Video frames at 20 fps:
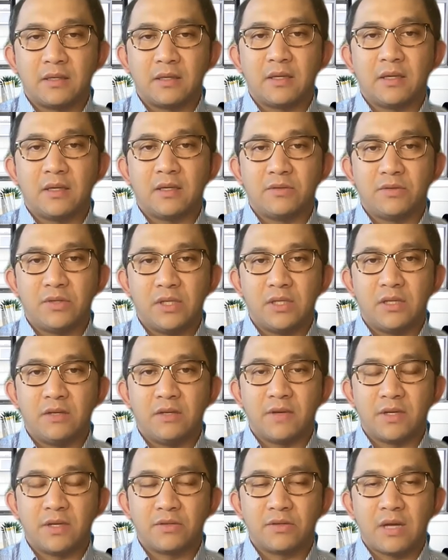the treaty
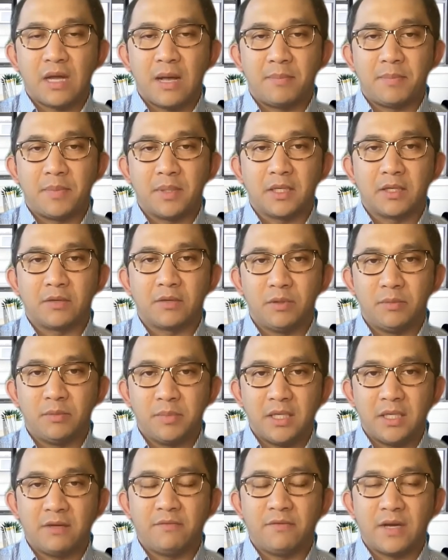investor applicant will
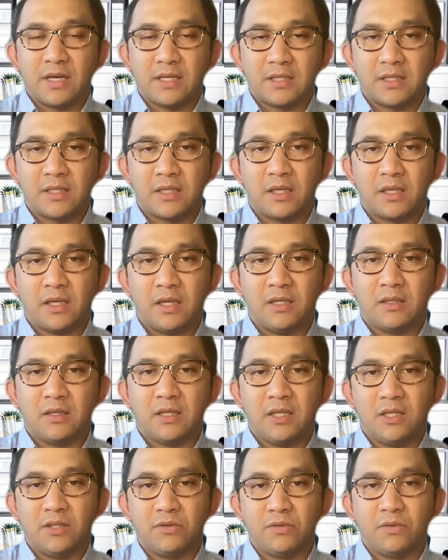be investing in the
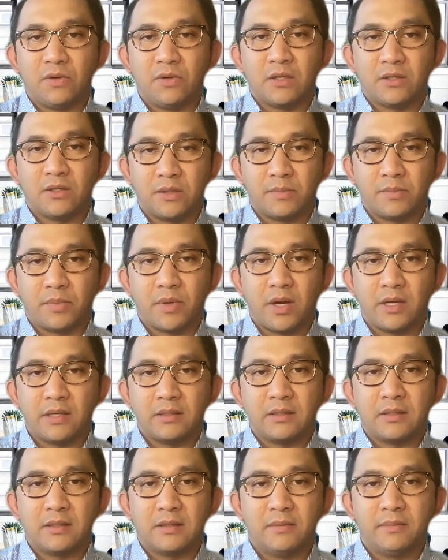E2
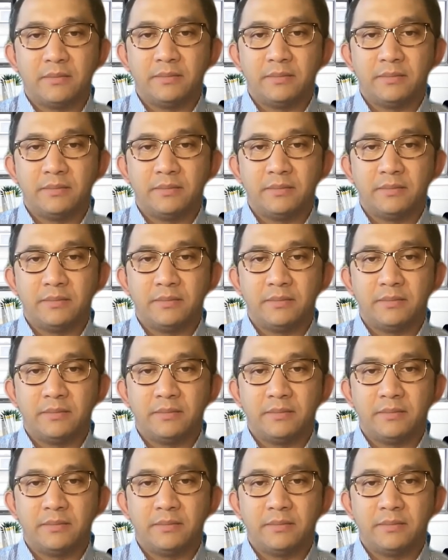enterprise.